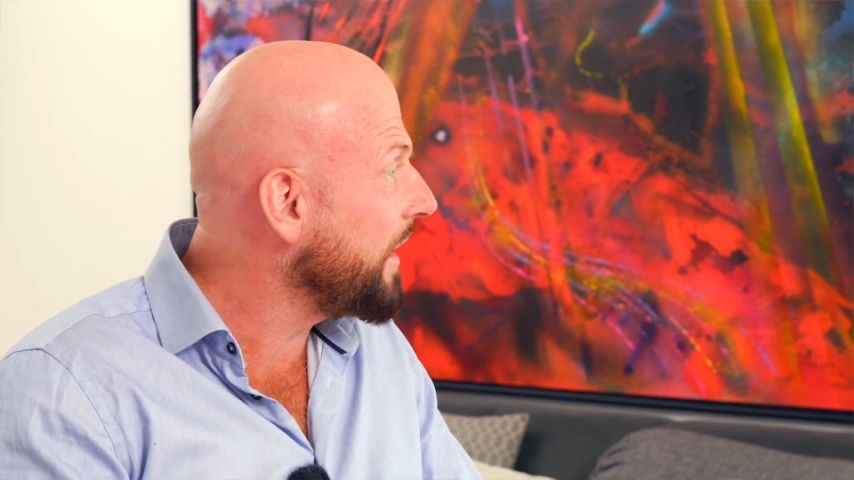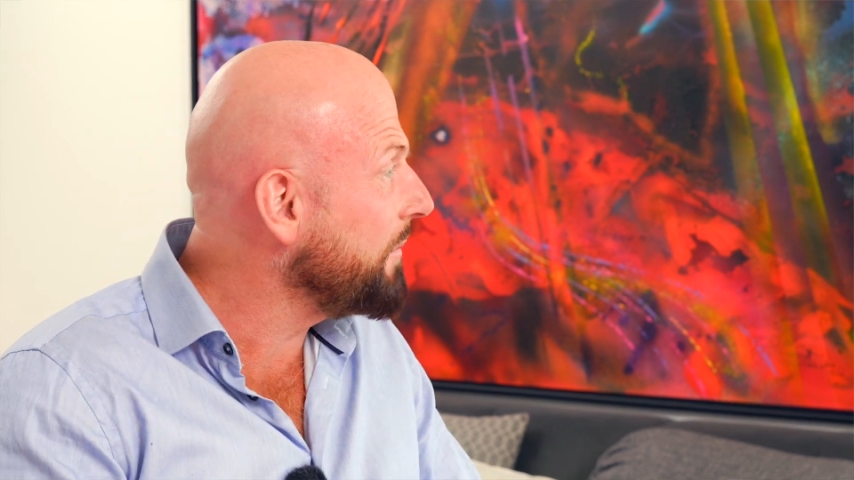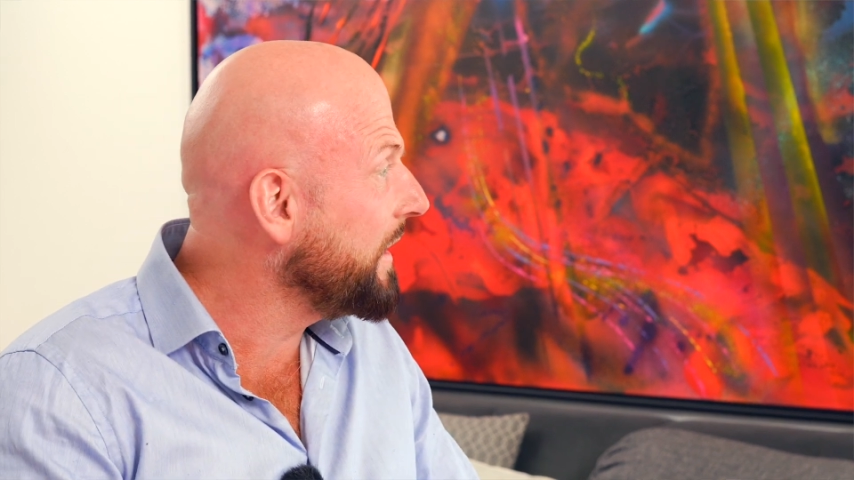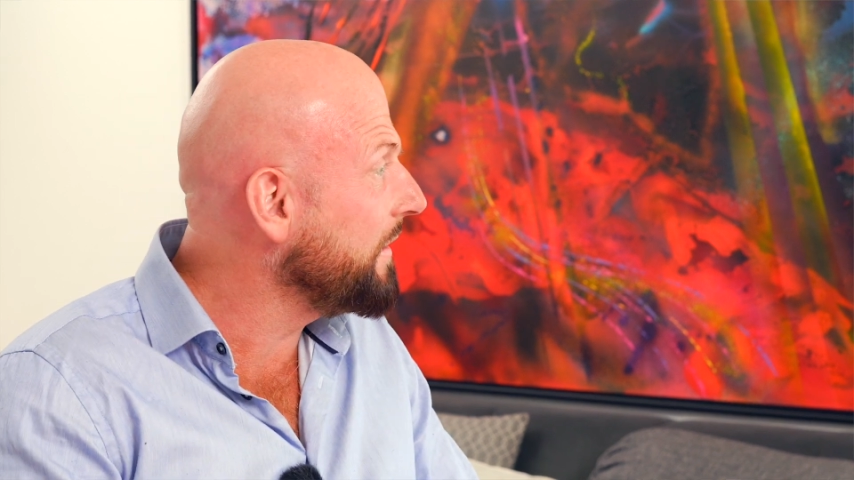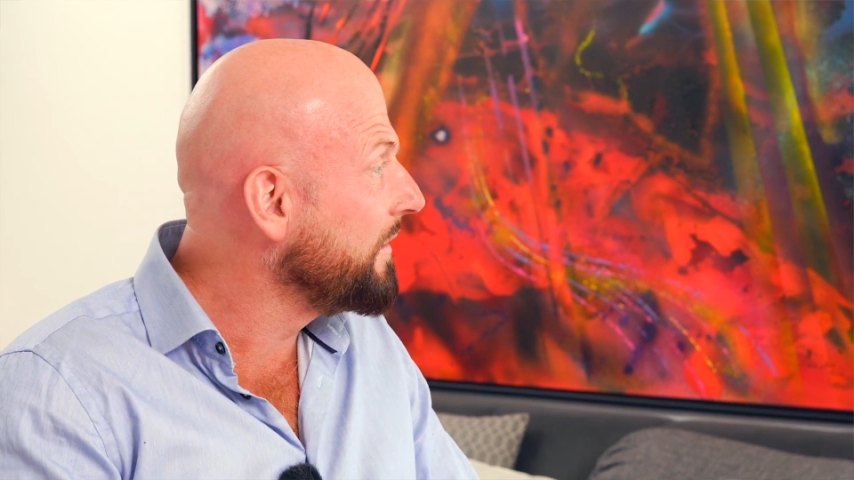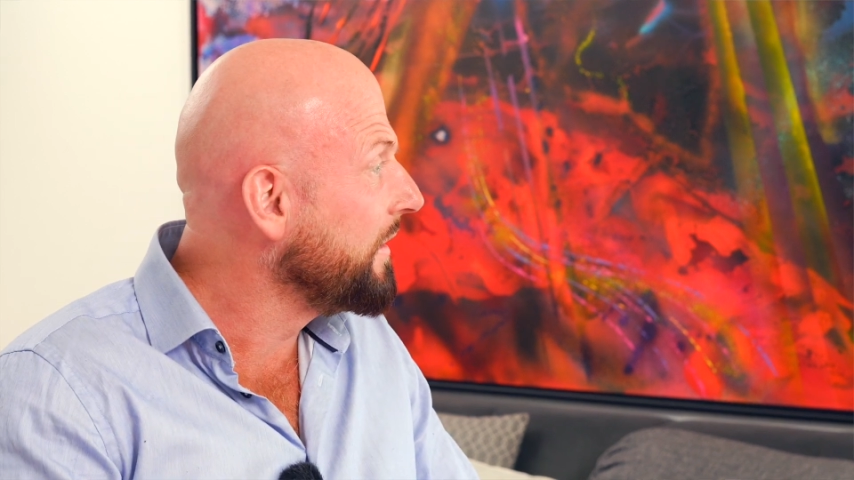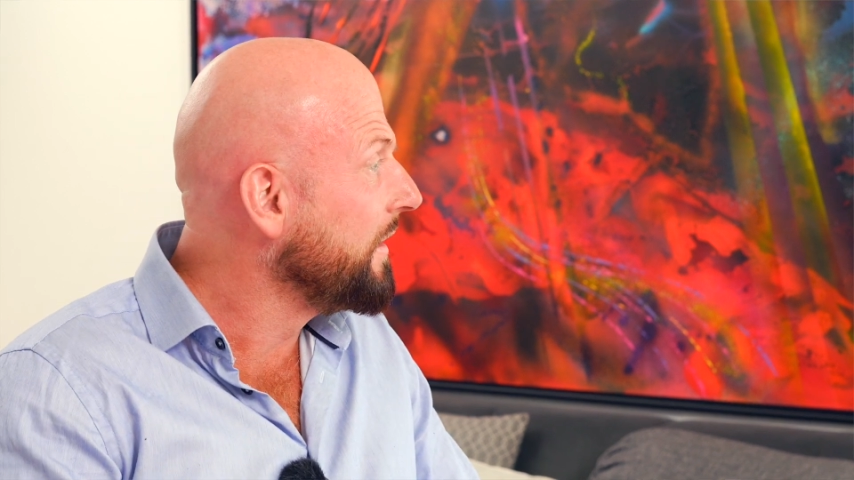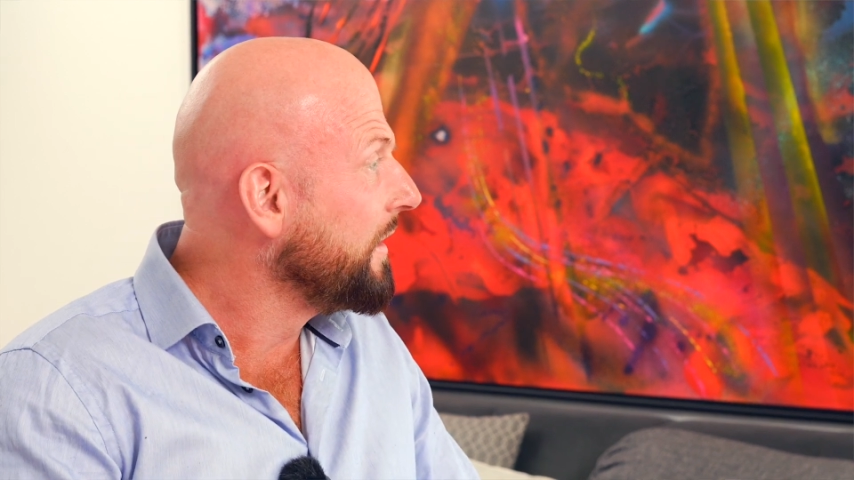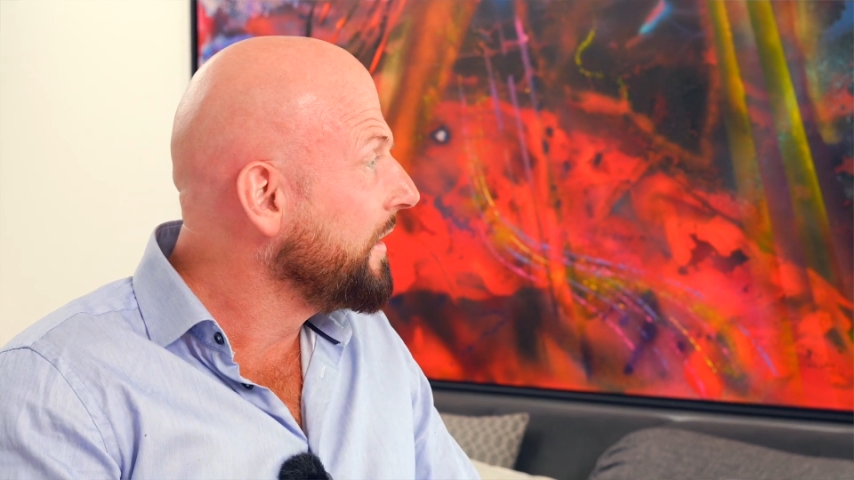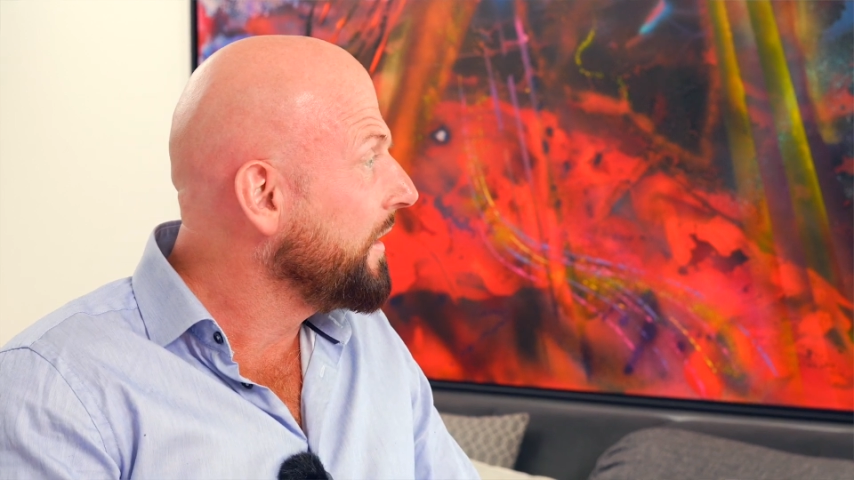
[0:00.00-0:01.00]
I mean,
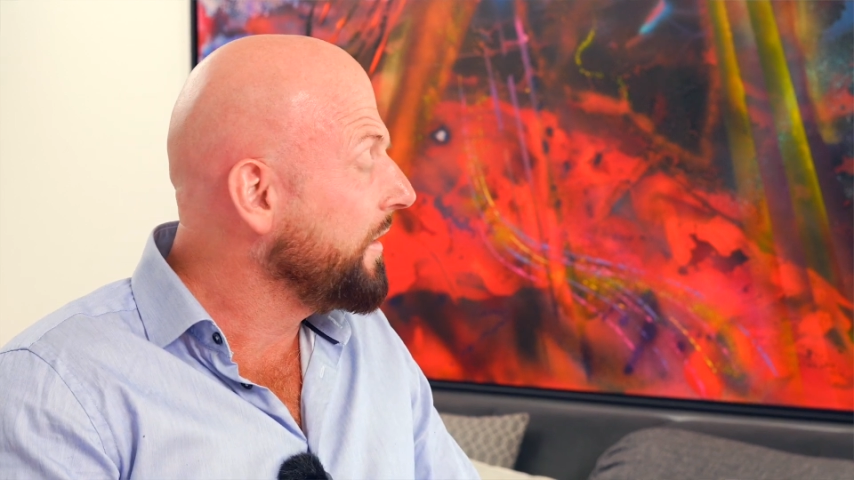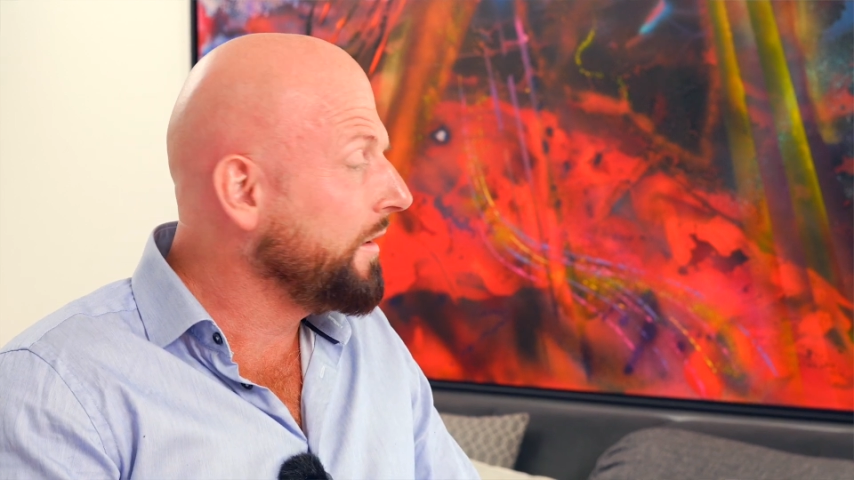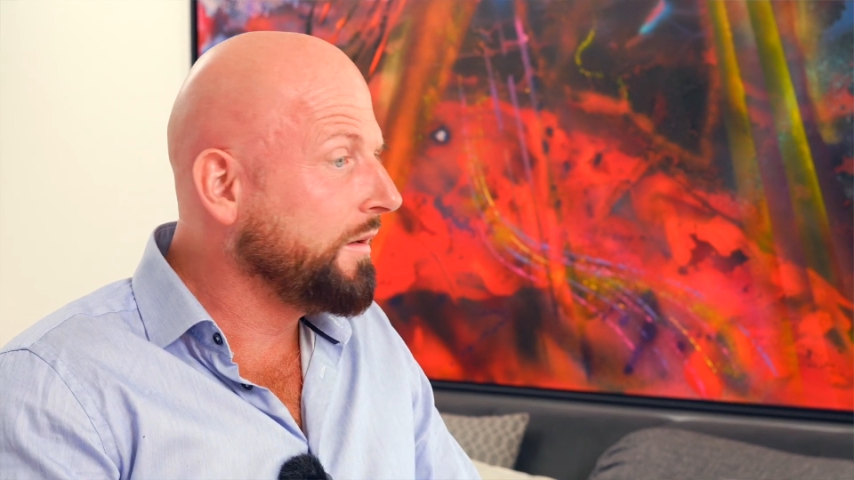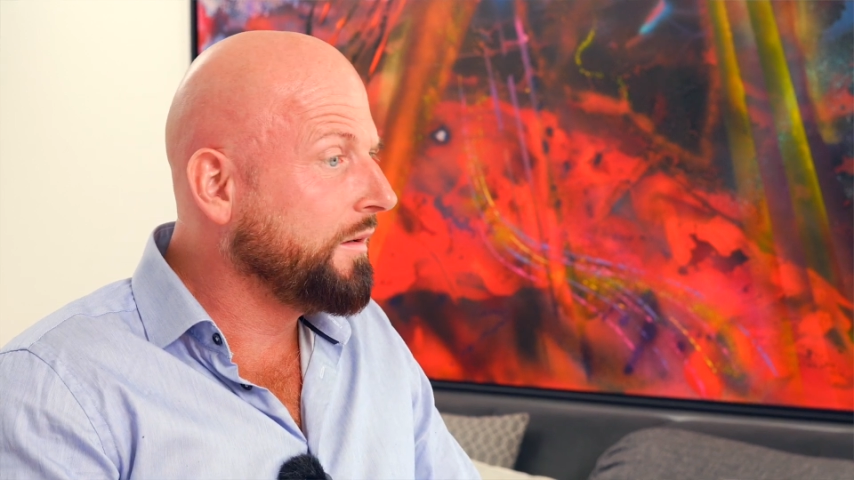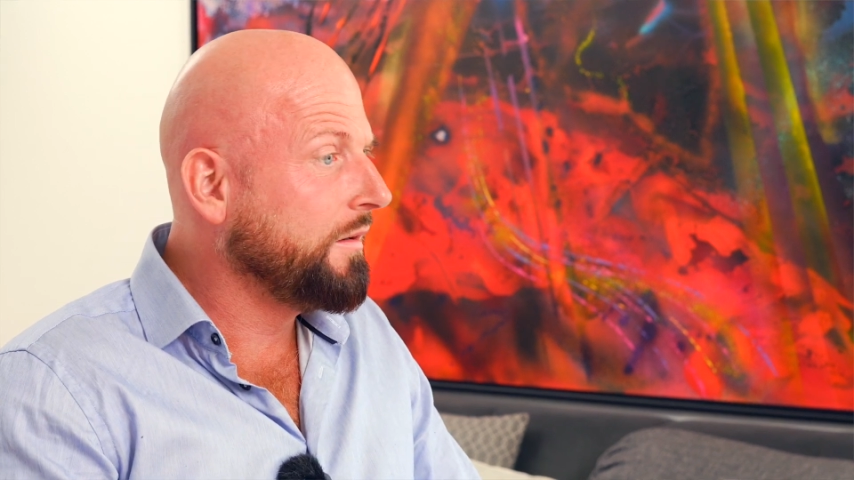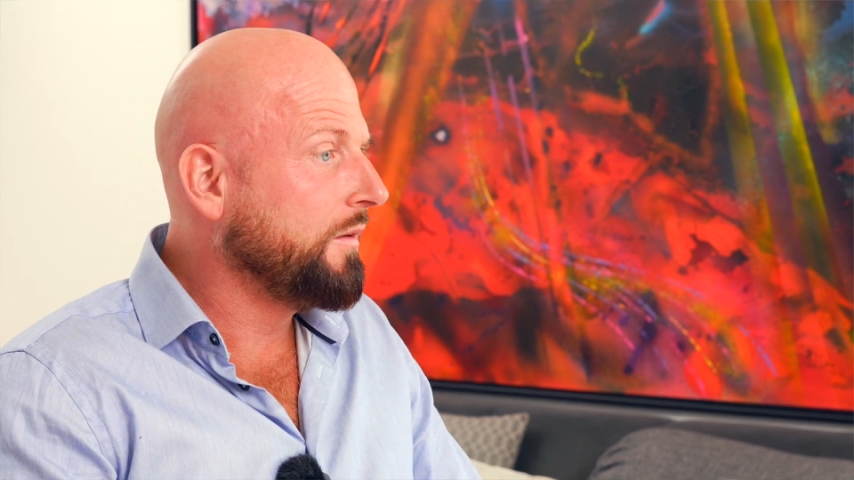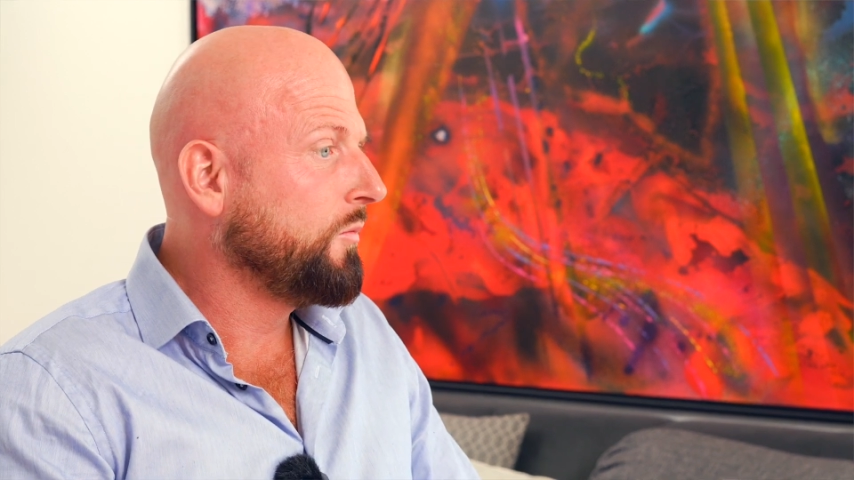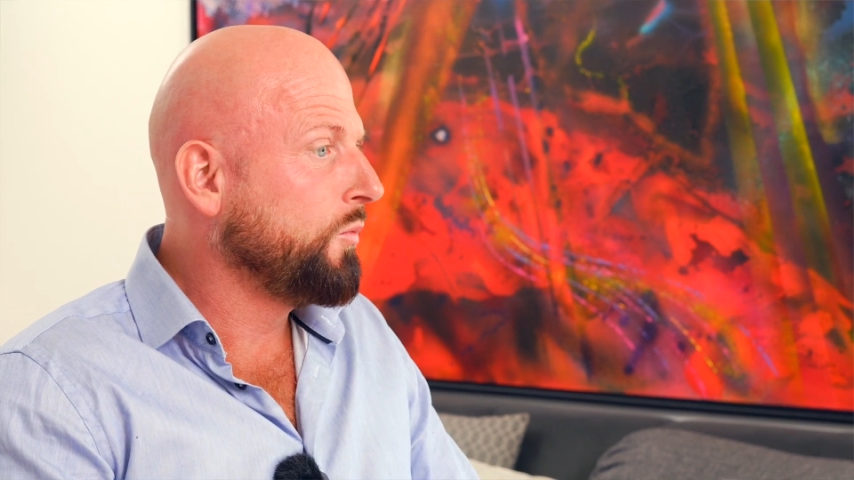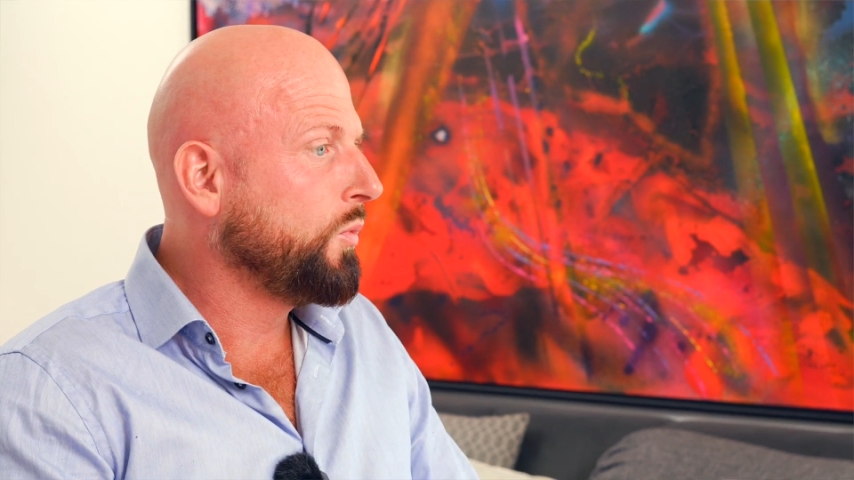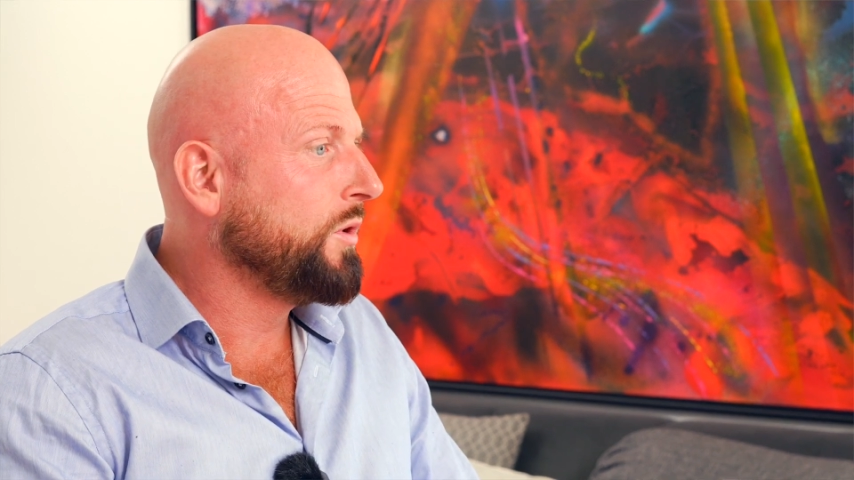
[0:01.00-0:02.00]

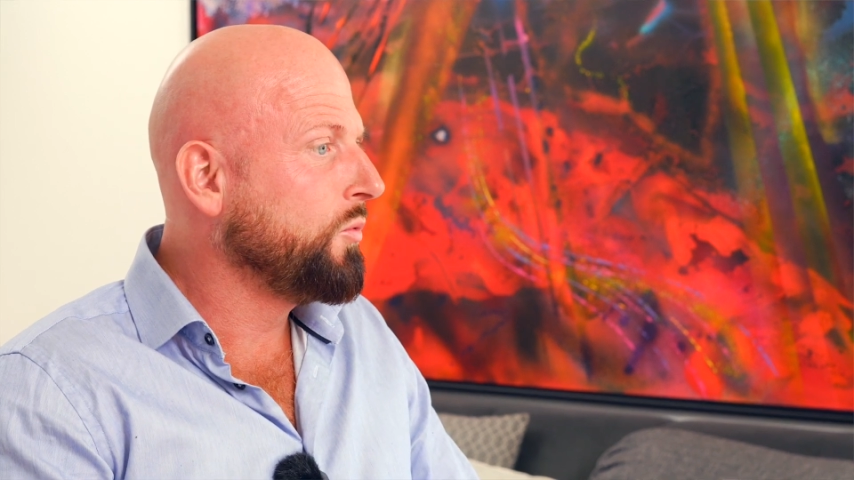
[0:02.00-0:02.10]
when